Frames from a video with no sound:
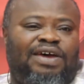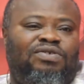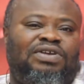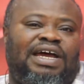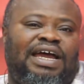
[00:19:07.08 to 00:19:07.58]

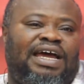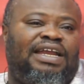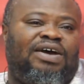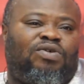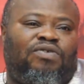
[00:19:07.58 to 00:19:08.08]
eno na ya
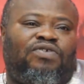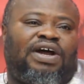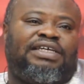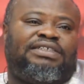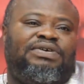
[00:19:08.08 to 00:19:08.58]
na nkofo
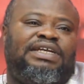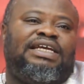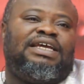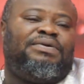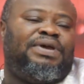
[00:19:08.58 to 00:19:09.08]
ka se we de
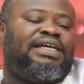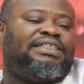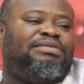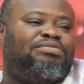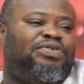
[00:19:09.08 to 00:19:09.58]
enya hwe
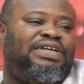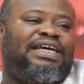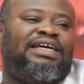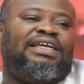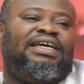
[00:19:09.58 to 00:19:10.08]
sample we de
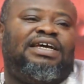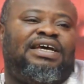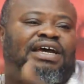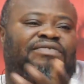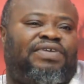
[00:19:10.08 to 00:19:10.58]
enya
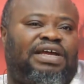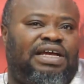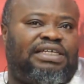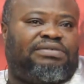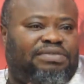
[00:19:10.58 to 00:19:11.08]
emfa
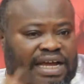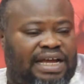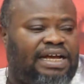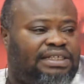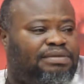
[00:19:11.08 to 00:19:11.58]
nya asem na
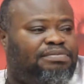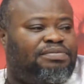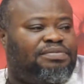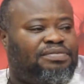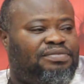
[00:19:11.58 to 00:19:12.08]
ya asem
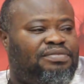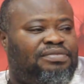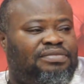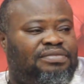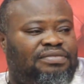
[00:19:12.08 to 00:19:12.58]

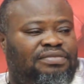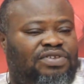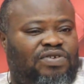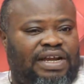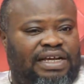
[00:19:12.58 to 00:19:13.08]

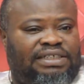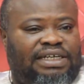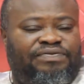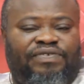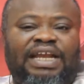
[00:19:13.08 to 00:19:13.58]
to others.
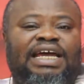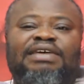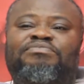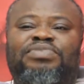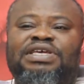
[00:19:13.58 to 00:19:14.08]
In fact,
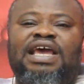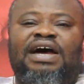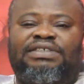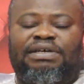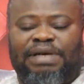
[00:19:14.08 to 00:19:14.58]
you be
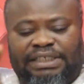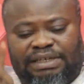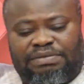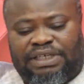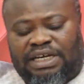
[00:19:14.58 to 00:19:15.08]
I say my
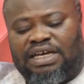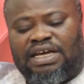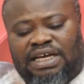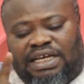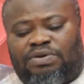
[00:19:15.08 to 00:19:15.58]
children say
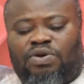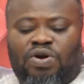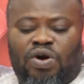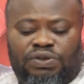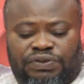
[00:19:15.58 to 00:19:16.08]
you were
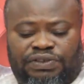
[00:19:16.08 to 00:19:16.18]
God's